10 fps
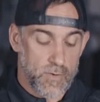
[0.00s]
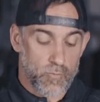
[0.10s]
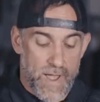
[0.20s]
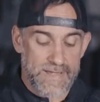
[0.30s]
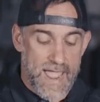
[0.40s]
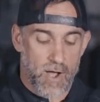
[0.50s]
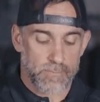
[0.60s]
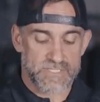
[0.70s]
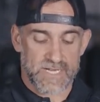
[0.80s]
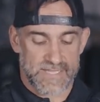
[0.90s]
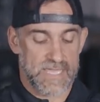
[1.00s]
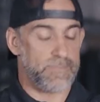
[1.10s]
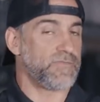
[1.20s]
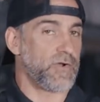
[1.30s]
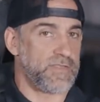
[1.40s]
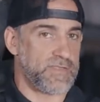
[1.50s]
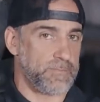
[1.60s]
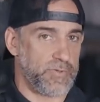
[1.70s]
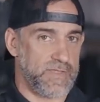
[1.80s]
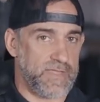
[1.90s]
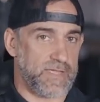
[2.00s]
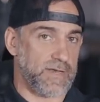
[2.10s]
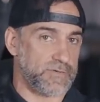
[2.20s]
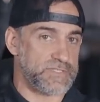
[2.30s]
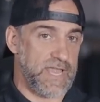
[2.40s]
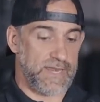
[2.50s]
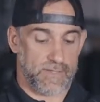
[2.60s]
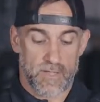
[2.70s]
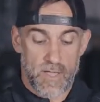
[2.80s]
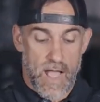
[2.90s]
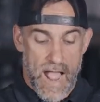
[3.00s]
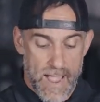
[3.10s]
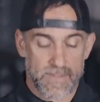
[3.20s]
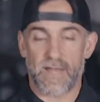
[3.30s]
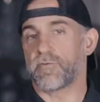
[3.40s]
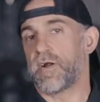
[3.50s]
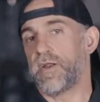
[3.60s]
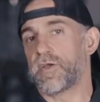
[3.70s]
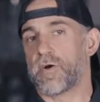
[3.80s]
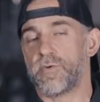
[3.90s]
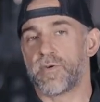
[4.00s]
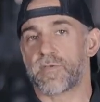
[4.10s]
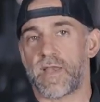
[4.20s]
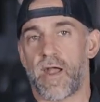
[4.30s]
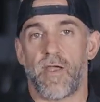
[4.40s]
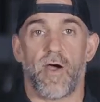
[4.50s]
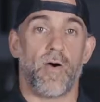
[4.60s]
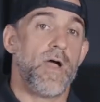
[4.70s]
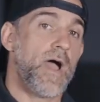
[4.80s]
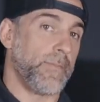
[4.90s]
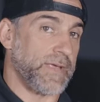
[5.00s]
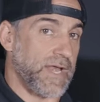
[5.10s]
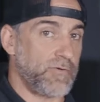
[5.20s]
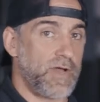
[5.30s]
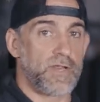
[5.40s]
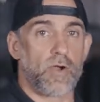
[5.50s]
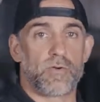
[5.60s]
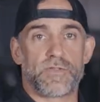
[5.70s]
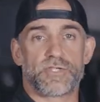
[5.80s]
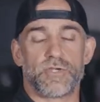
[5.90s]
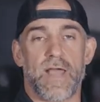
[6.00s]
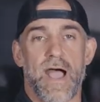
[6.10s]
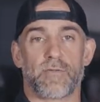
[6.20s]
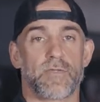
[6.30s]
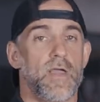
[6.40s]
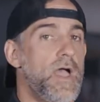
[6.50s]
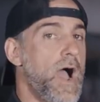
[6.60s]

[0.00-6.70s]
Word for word: Right now, I'm just going to keep it very simplistic and understanding I'm getting ready to go do a scenario. I'm getting ready to go into the shoot house.